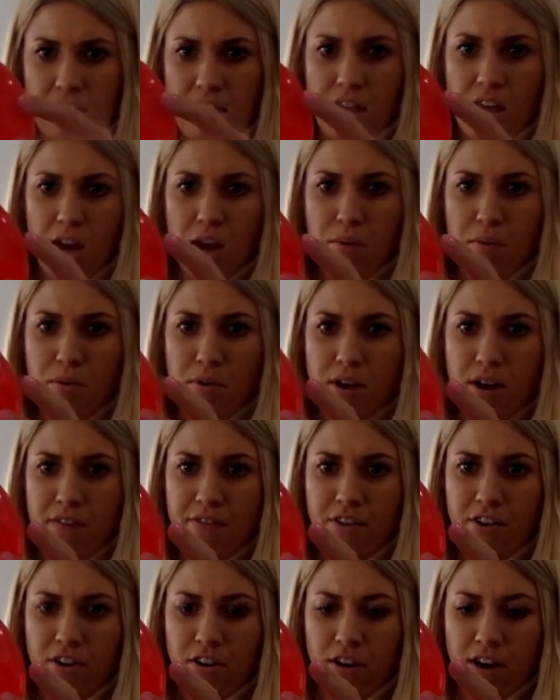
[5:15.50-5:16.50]
they will have
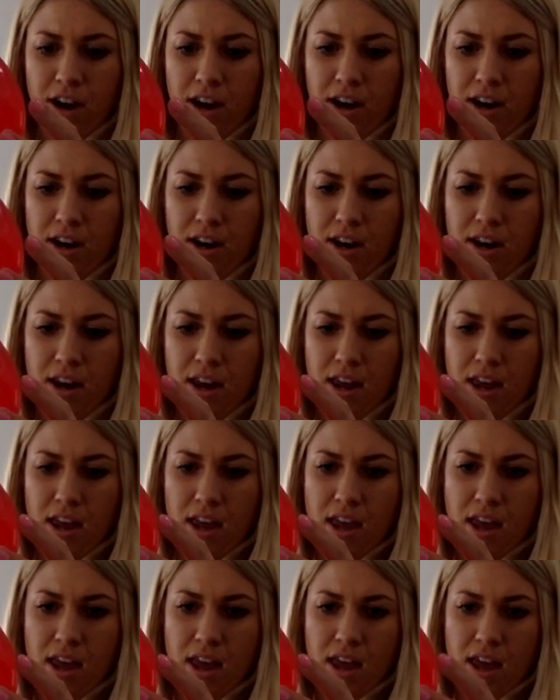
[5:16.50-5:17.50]
created
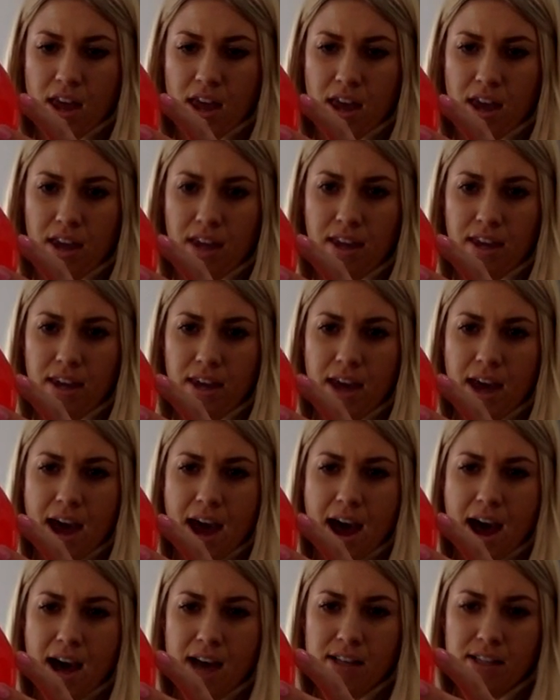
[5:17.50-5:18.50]
a
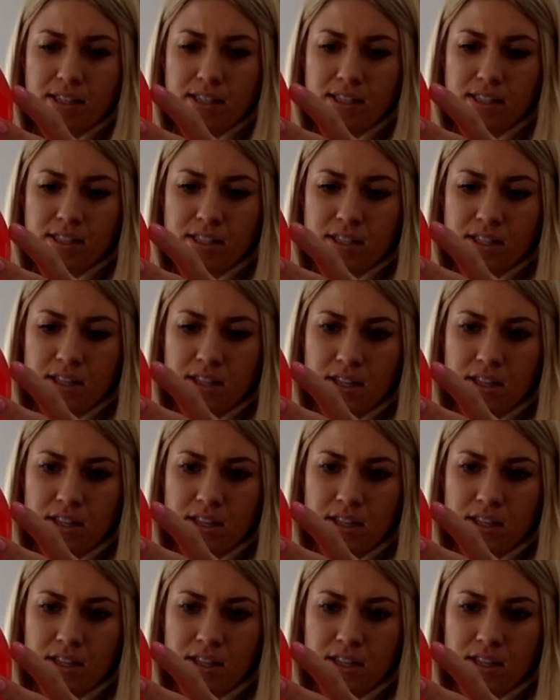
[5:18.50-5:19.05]
gas